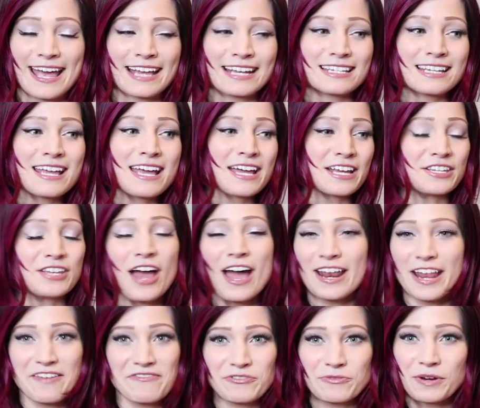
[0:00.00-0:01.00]
And
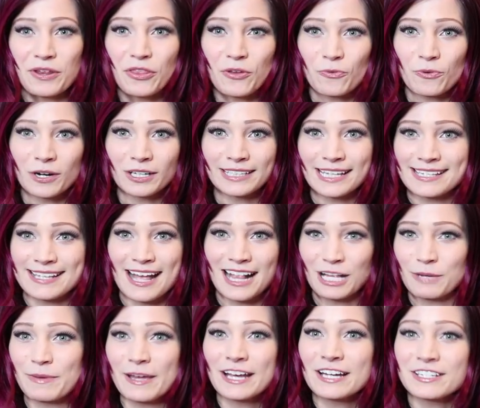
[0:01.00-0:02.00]
not everyone in the world has
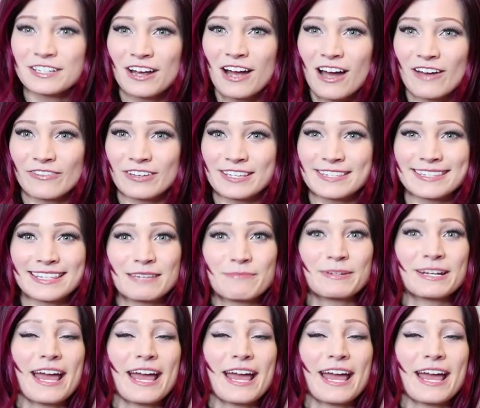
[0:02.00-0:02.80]
alopecia, obviously,